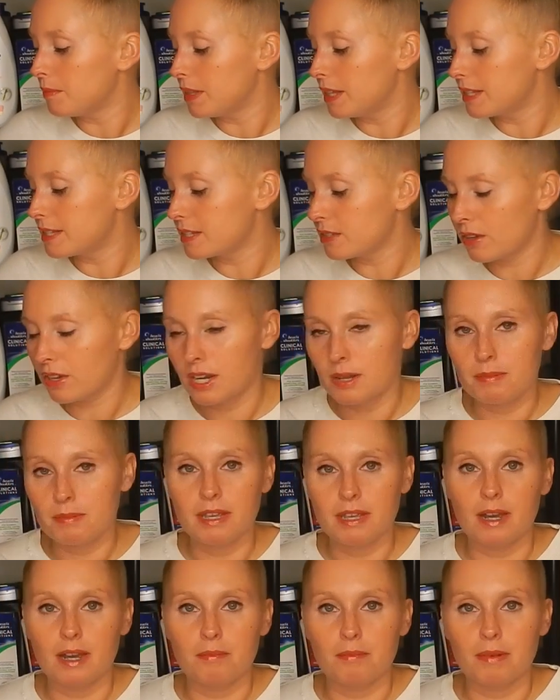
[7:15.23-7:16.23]
It's still going to
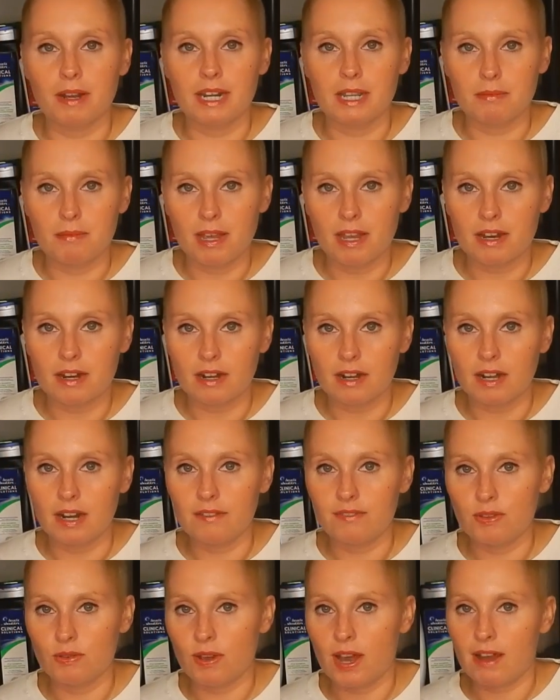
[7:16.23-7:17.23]
be a moneymaker
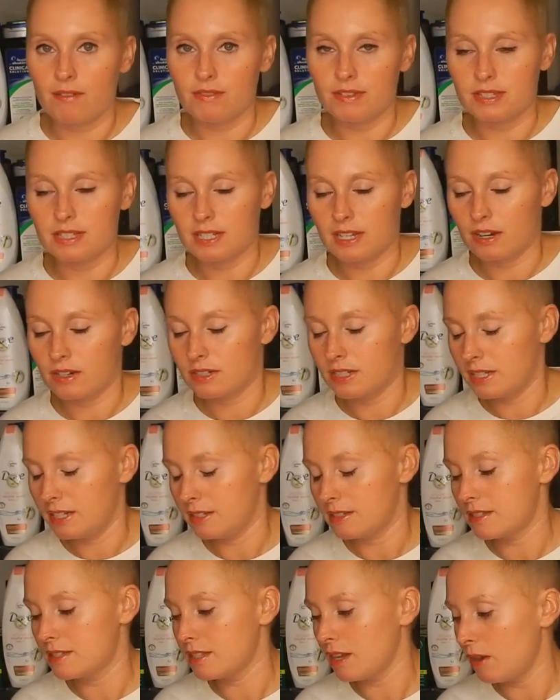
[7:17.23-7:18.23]
if you have the
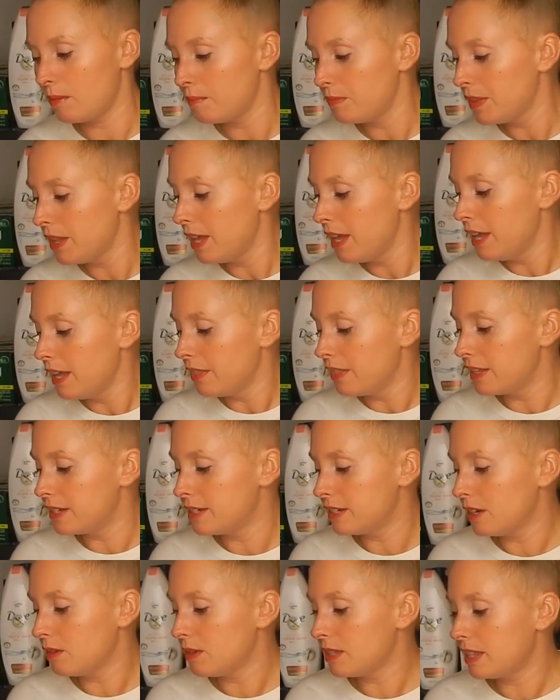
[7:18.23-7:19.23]
CRTs. So the
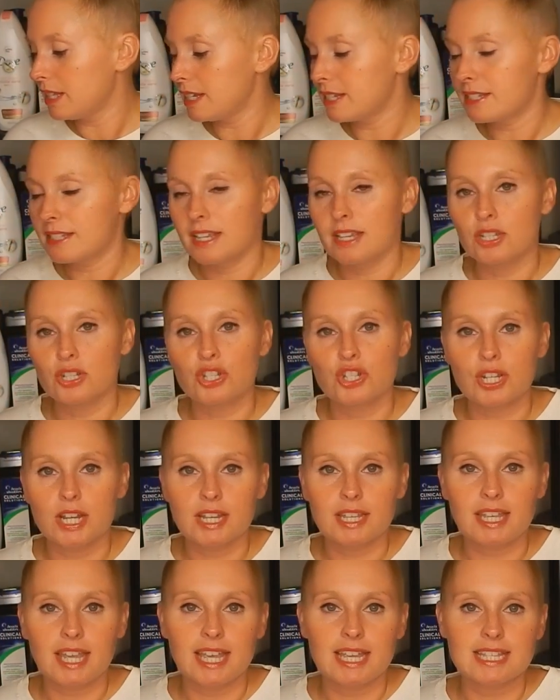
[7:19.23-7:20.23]
deal with this is
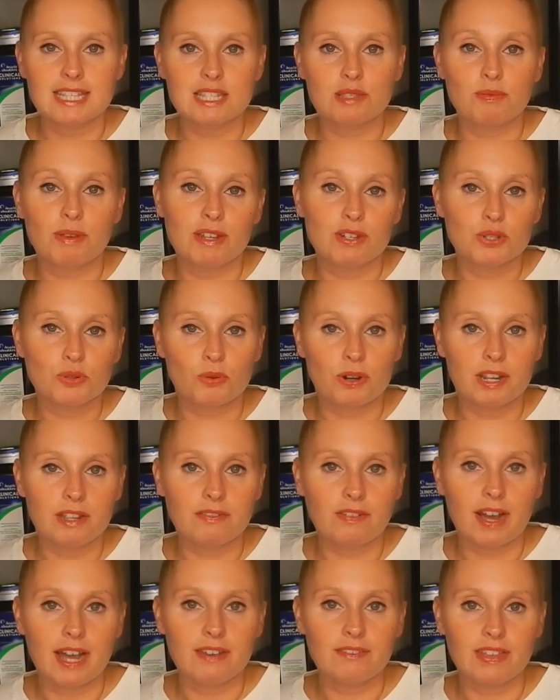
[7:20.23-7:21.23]
Schick is spend
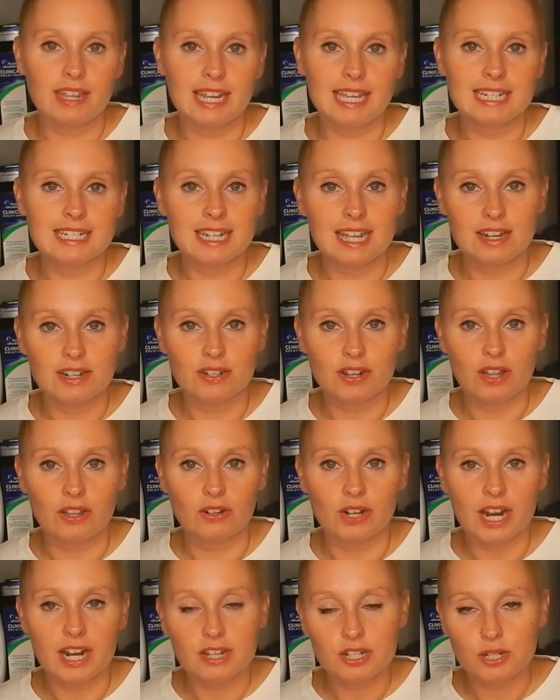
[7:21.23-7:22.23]
$25, get a
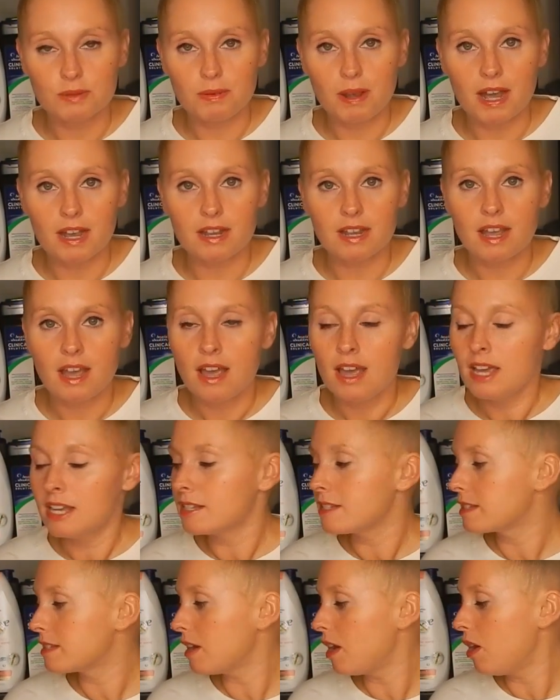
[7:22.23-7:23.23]
$10 extra buck.
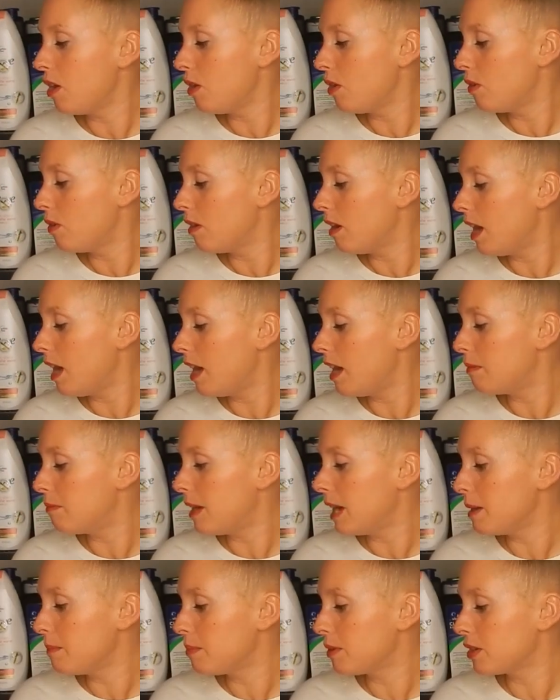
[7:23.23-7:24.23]
So
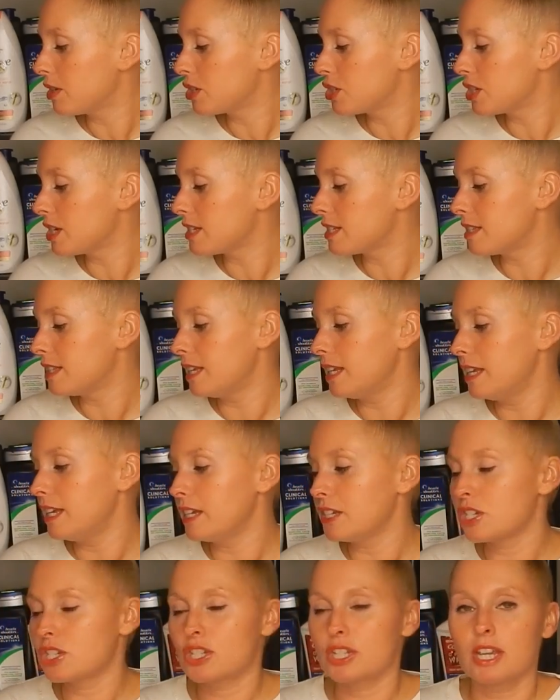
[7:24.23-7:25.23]
I purchased
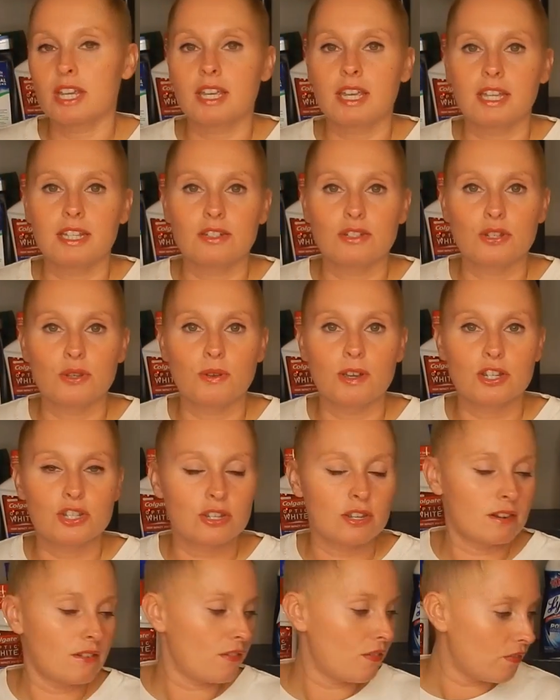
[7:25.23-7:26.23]
the Schick
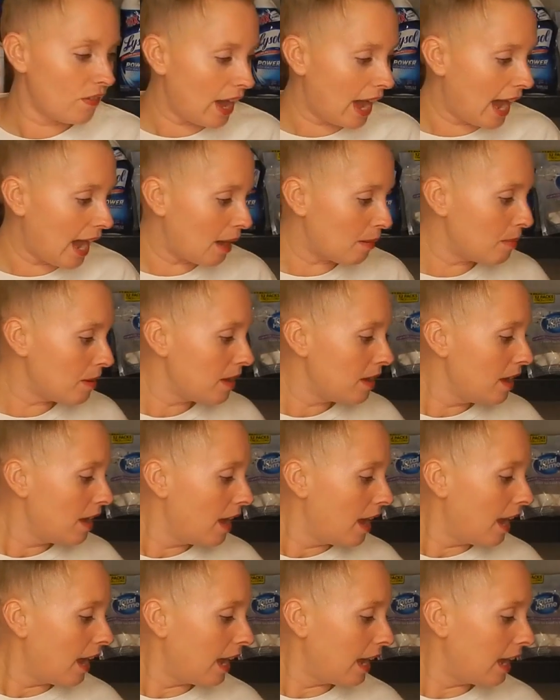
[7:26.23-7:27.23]
Intuition Fab,
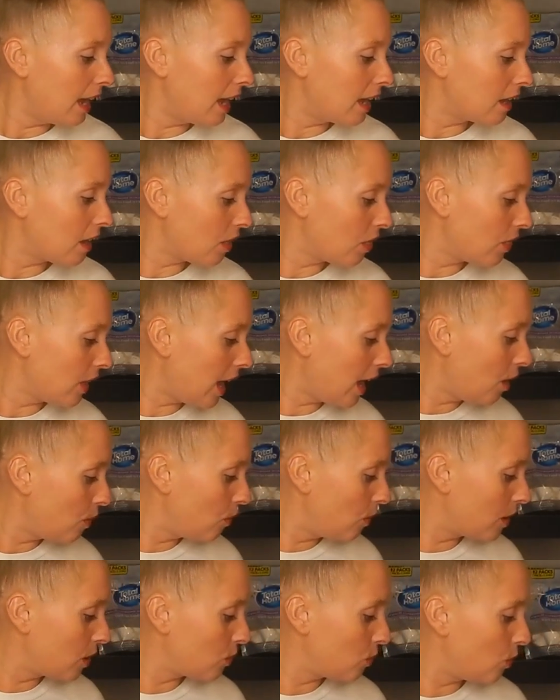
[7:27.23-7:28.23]
and
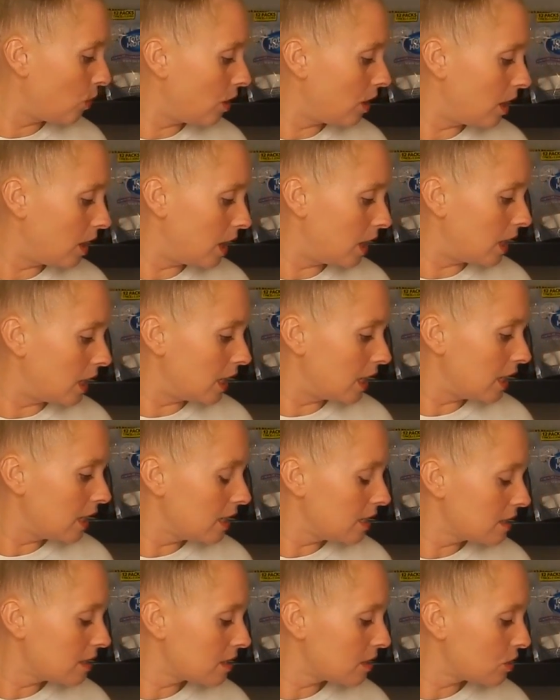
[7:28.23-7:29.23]
that one
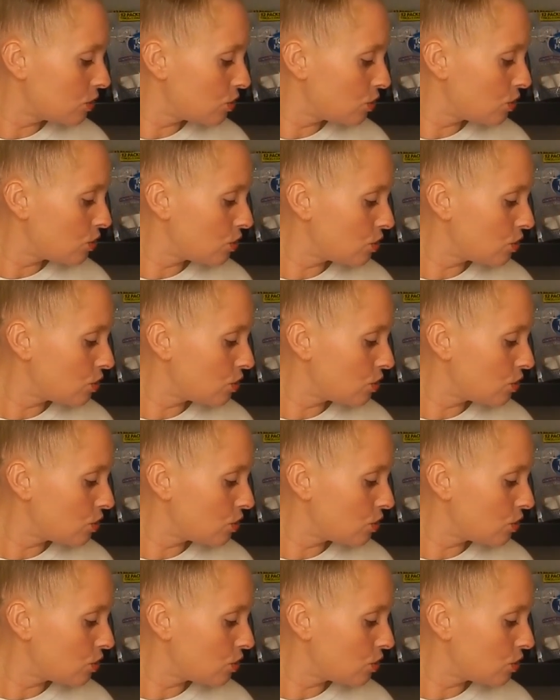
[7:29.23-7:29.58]
was